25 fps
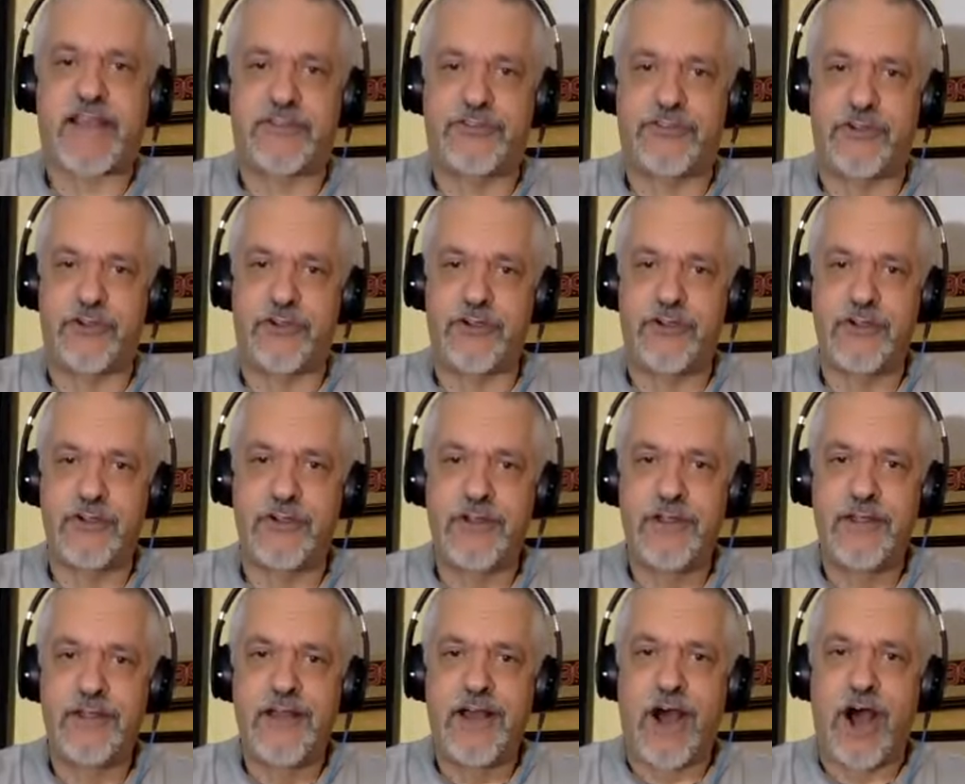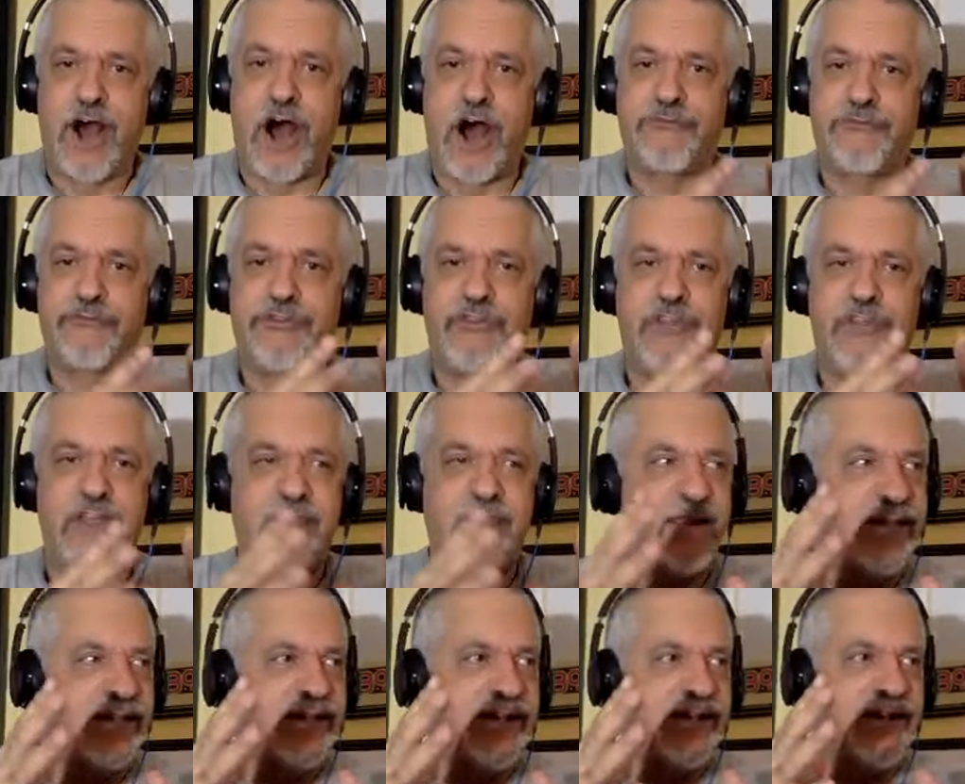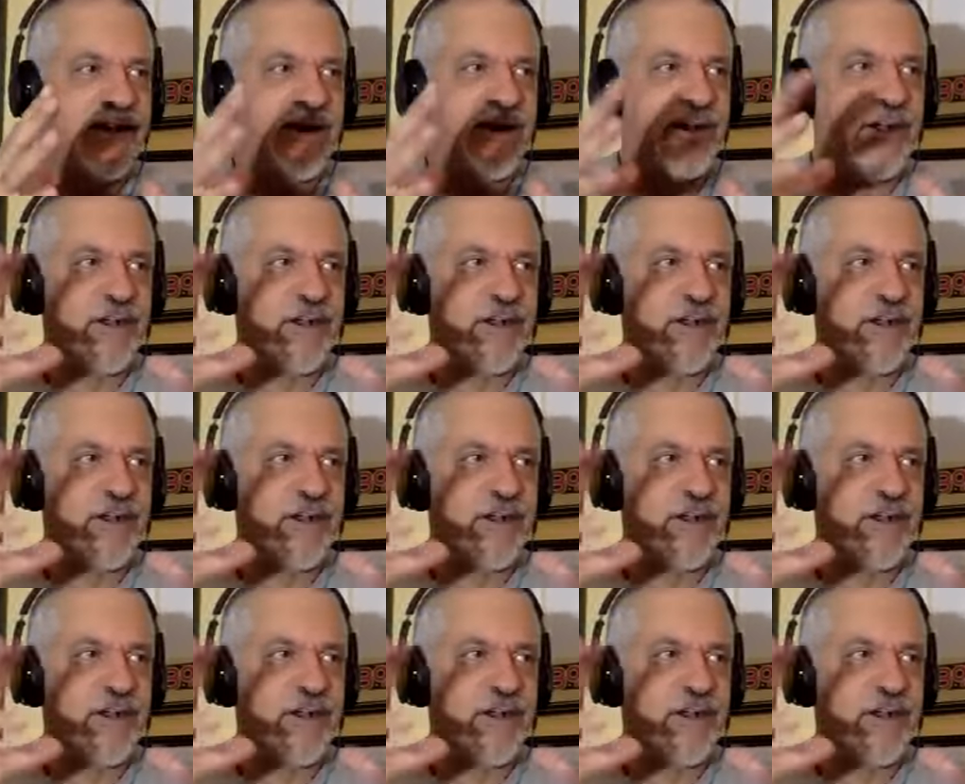factor of the